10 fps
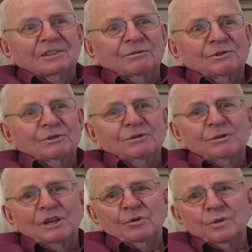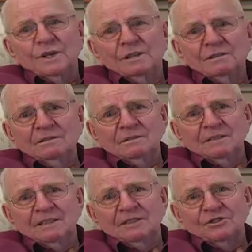What you do is you had a wheel
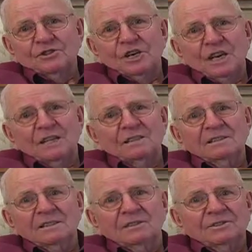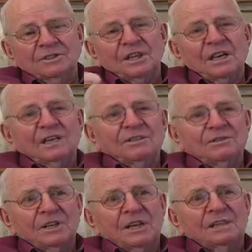and a chain, and you stake
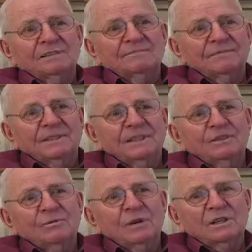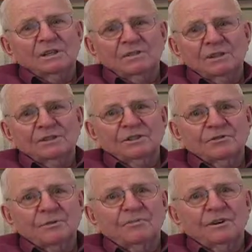it, and then you walk across the
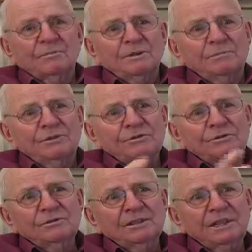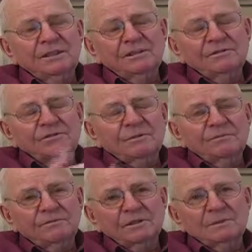strip farming and measure the length of the
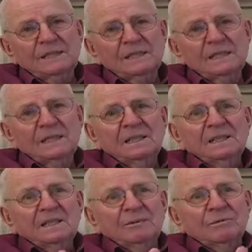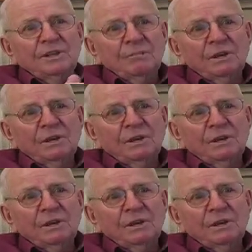strip farming where they